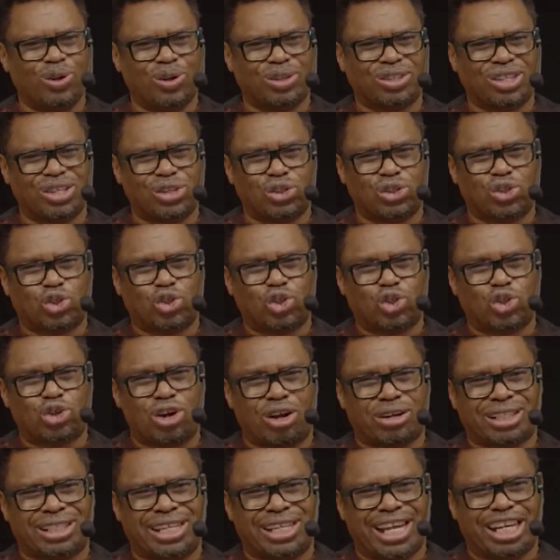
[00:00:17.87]
the Holy Ghost
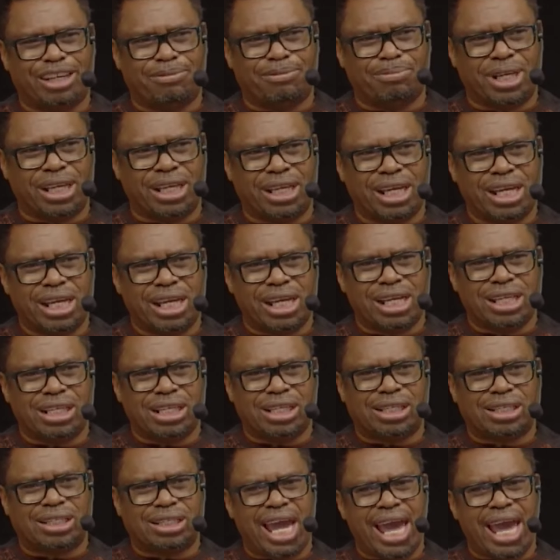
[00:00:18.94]
instructed me,